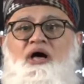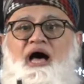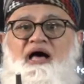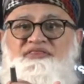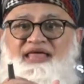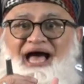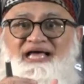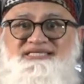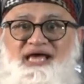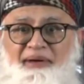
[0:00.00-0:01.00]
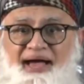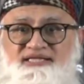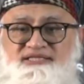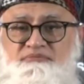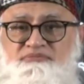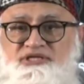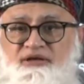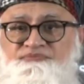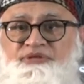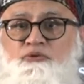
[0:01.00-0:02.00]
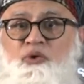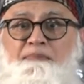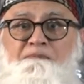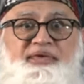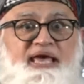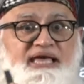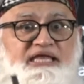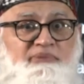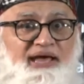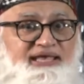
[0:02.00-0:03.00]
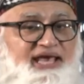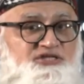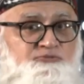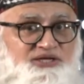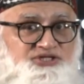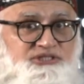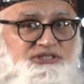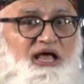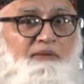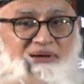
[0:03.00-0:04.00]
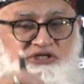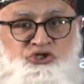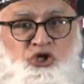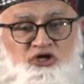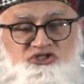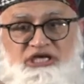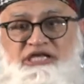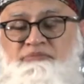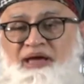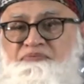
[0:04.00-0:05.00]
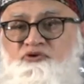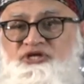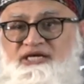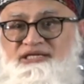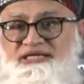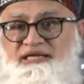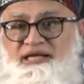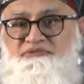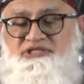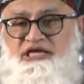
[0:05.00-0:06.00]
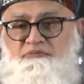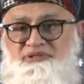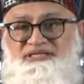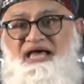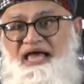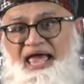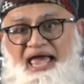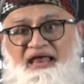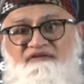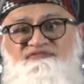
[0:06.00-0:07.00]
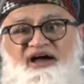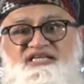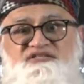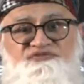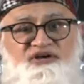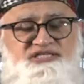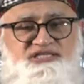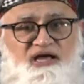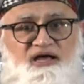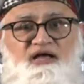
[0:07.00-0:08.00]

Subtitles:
there are some items that will appear in my cash budget but not in my projected income statement, and vice versa.